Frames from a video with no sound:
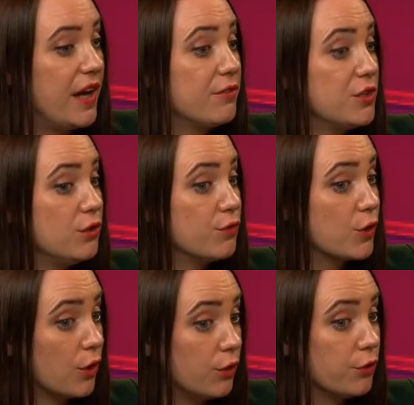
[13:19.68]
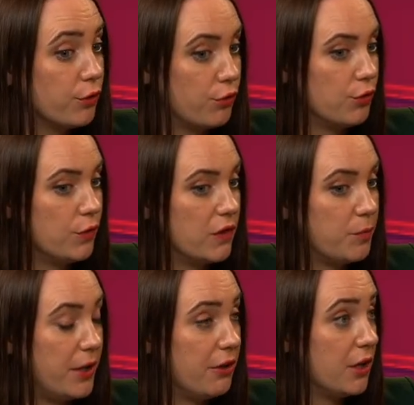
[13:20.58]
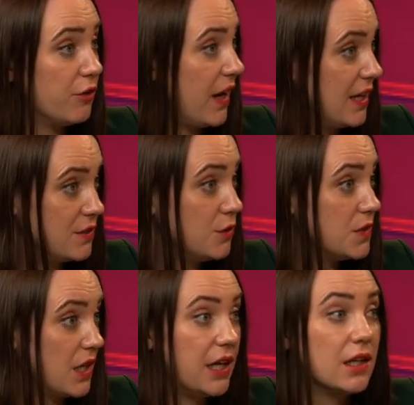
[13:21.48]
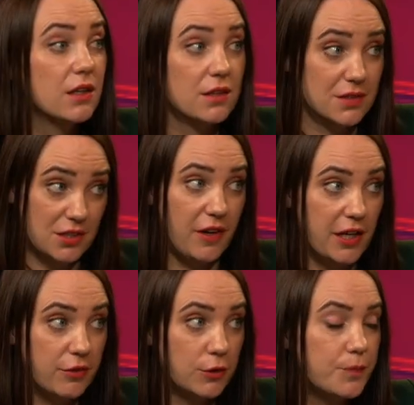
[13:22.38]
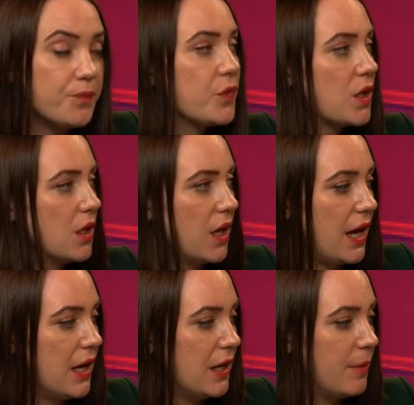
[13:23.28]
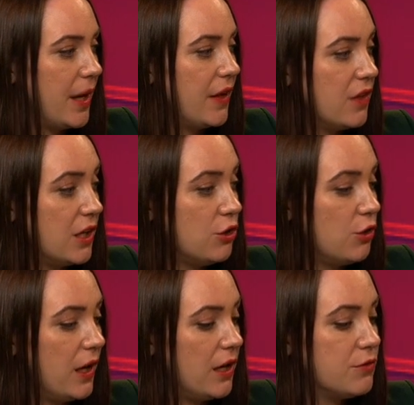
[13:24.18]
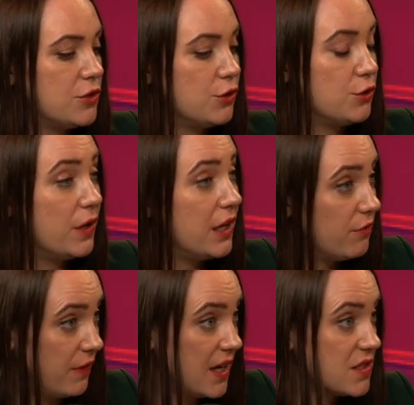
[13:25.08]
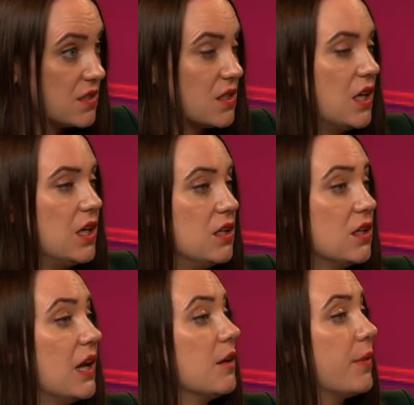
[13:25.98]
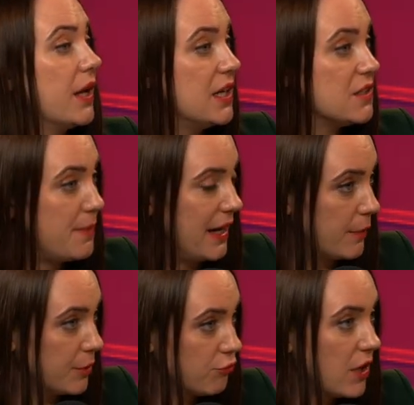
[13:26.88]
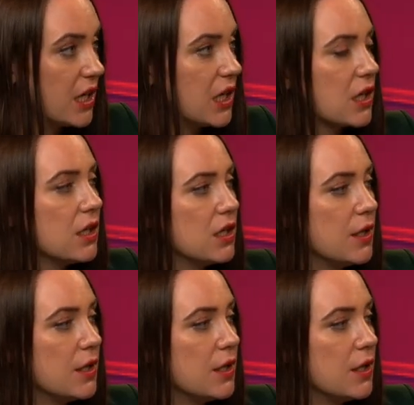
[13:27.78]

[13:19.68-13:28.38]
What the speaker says: after you've gone through this period of, as you say, survival, and then you have to invest in getting planes back up and running,